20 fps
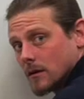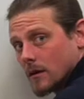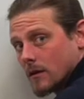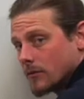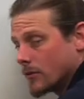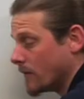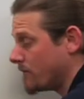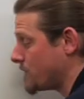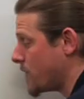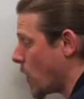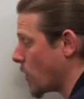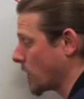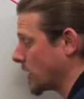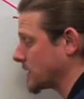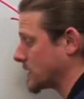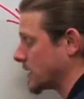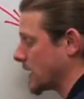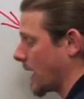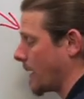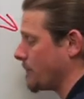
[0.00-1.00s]
the
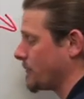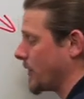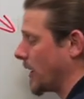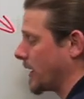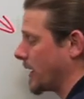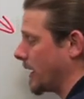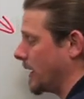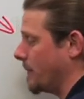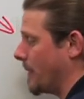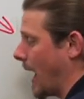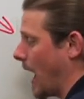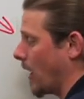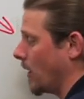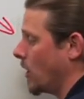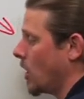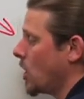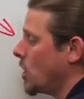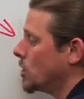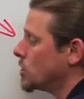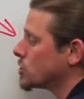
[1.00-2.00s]
focus that I'm thinking about.
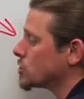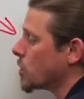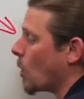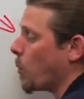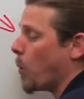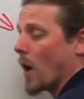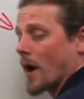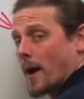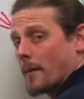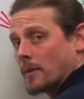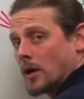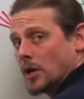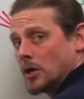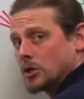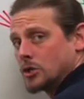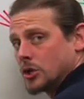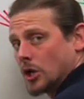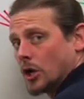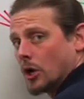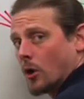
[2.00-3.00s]
So, what I'm going to
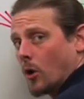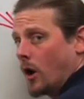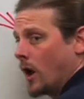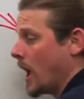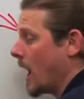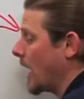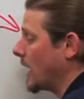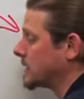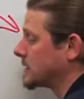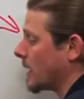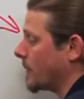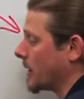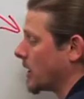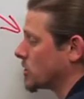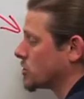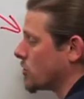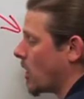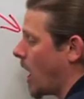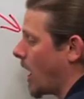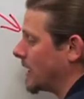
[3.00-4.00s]
do is I'm going to
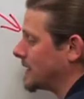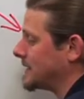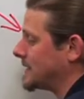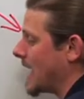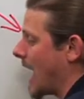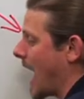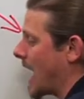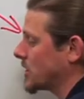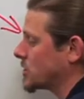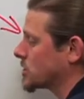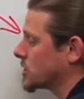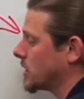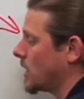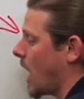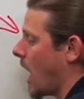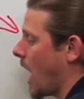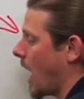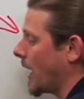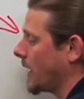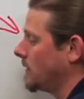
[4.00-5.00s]
draw a dashed
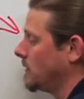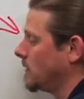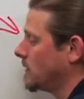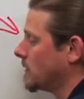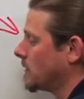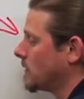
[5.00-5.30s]
line